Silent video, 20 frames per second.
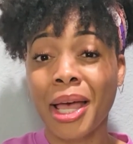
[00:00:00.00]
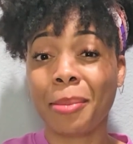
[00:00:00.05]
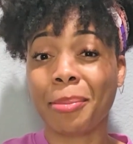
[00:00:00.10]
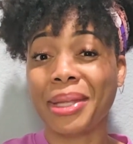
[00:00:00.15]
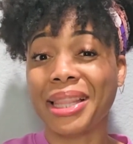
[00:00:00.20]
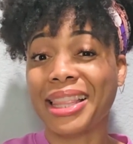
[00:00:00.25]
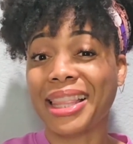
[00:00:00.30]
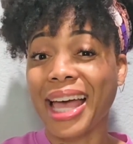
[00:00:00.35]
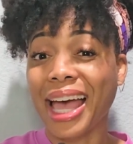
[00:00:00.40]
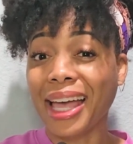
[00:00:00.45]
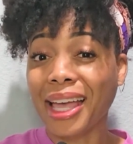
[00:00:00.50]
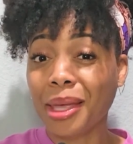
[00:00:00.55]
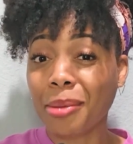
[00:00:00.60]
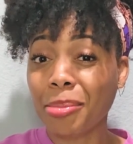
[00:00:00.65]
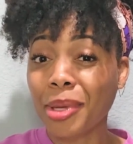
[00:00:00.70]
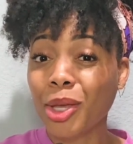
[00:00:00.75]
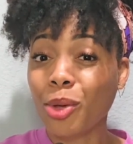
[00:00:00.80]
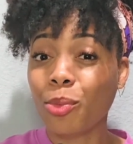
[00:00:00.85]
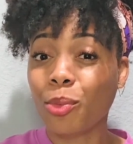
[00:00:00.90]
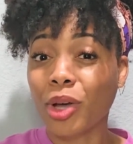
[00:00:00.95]
But that could
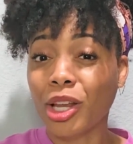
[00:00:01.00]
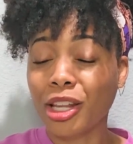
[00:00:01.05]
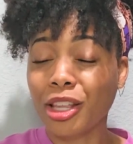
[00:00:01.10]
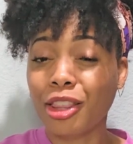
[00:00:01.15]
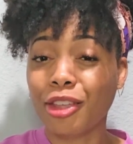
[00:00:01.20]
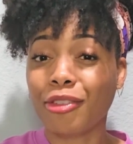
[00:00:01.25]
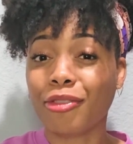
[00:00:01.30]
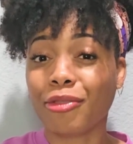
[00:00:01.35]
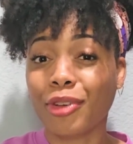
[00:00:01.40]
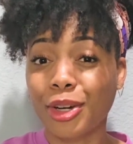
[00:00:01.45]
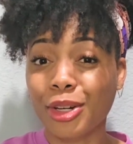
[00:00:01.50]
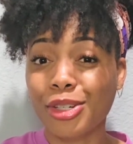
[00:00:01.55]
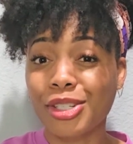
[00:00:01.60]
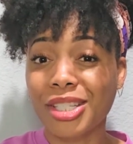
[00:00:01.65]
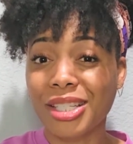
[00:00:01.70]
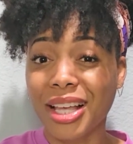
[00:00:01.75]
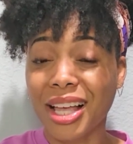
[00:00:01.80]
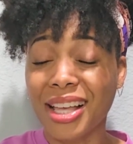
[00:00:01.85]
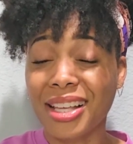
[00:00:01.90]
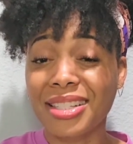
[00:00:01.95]
be one of the
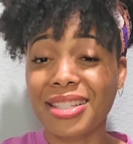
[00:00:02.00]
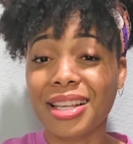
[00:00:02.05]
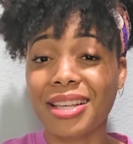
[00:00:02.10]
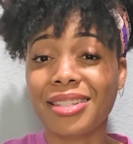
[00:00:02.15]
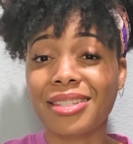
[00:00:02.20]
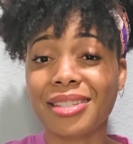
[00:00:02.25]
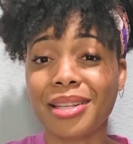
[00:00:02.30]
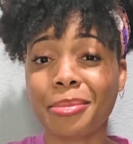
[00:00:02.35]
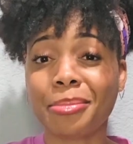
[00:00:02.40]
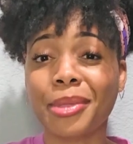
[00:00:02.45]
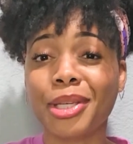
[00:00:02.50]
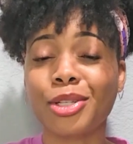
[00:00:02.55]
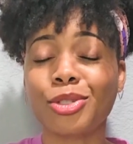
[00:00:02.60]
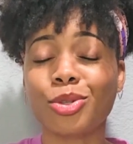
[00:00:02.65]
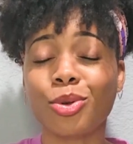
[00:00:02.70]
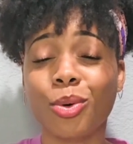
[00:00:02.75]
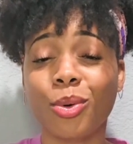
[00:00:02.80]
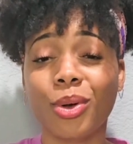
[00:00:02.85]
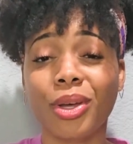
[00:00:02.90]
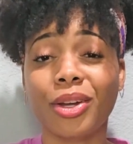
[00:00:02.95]
first signs that something's
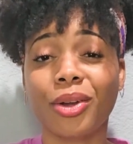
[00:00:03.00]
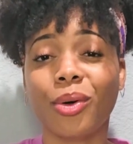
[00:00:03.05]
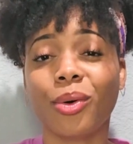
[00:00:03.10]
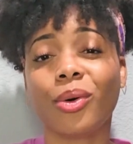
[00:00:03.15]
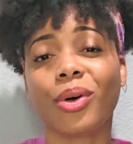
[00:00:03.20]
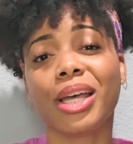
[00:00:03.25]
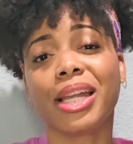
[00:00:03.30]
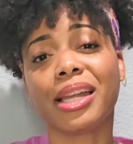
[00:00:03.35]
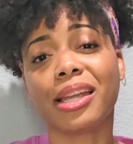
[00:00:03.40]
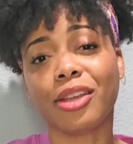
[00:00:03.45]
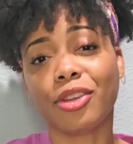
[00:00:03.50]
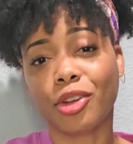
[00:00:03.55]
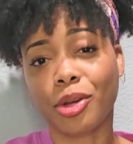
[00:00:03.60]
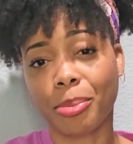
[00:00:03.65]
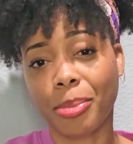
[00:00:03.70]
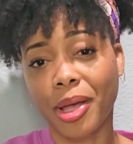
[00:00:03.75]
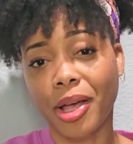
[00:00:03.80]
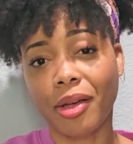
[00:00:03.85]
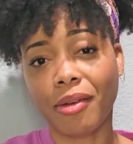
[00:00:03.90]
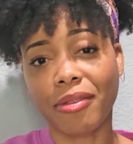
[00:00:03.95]
going on in your
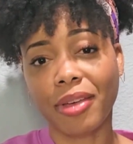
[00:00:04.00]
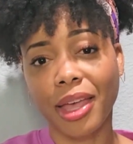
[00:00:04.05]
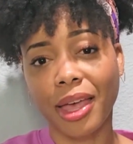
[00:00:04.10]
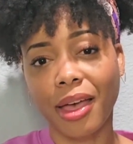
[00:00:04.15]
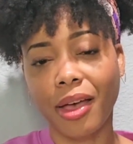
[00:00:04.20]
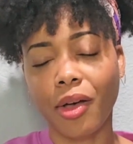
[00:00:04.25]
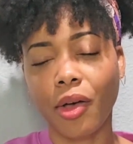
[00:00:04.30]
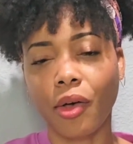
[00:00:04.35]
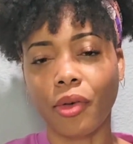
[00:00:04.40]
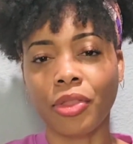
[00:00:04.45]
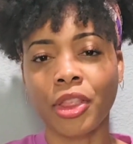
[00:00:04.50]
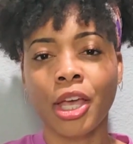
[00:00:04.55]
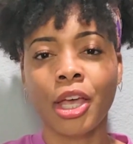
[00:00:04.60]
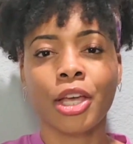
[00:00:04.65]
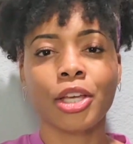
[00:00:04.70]
pelvic health.